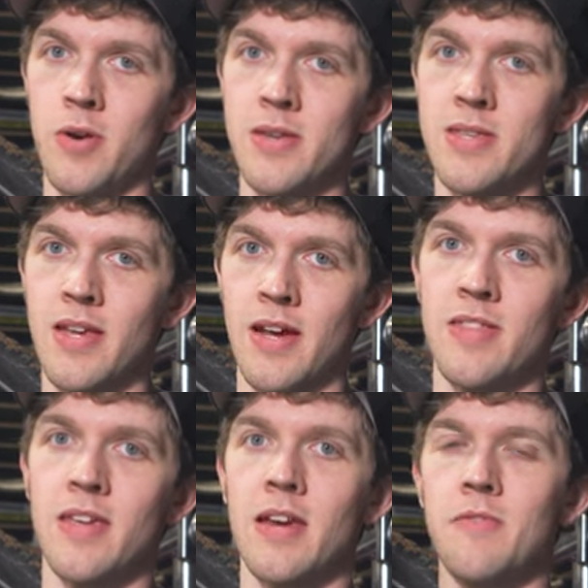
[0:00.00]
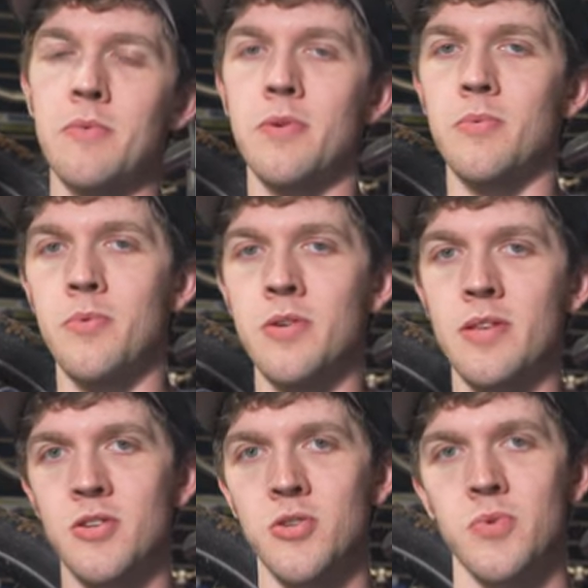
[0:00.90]
Oiz. I think everyone would
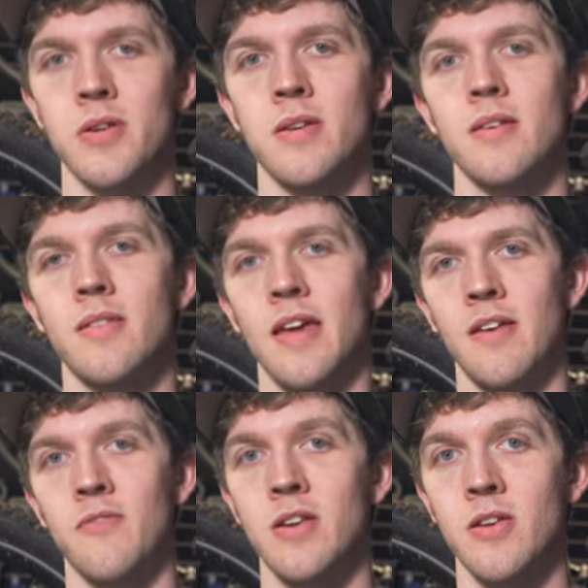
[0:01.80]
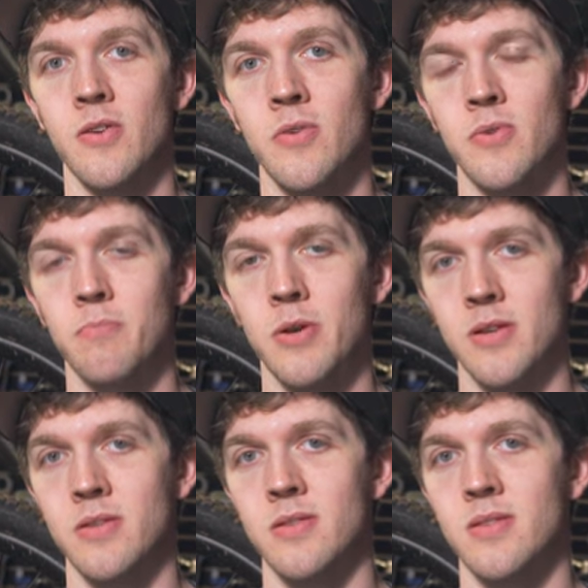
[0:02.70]
really enjoy that video
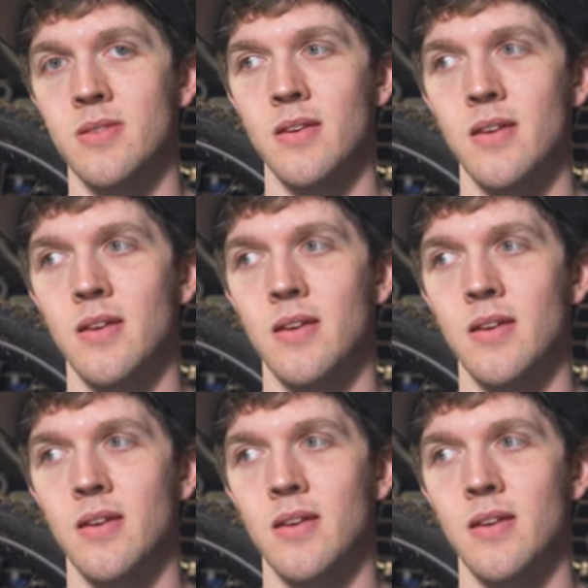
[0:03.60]
because